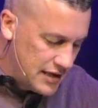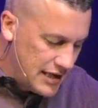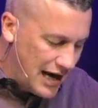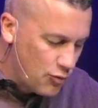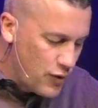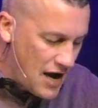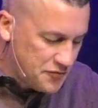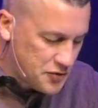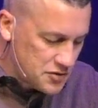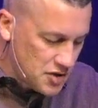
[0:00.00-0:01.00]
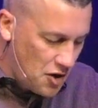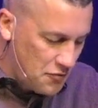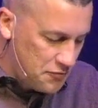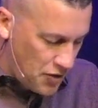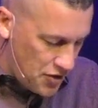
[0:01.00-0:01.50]
and our rafters are
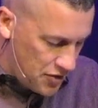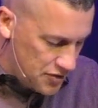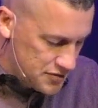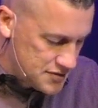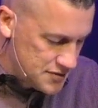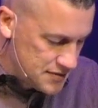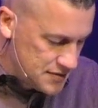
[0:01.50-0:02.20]
firs."